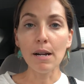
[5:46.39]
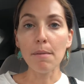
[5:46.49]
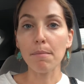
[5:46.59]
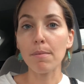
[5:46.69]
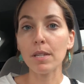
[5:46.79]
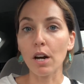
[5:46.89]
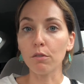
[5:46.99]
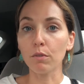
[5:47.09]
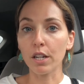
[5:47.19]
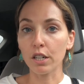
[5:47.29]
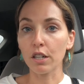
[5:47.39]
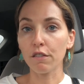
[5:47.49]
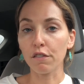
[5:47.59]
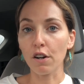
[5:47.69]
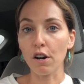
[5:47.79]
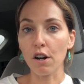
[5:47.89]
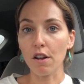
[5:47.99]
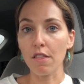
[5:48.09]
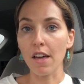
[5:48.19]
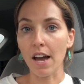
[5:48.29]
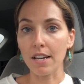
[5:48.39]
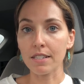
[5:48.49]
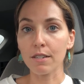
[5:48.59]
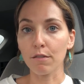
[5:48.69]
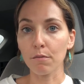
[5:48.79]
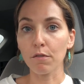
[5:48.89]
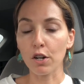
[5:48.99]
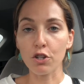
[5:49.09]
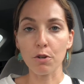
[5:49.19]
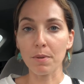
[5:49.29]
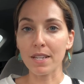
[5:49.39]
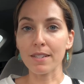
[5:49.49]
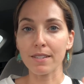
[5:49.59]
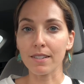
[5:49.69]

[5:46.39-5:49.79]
maybe a runner for that furniture piece.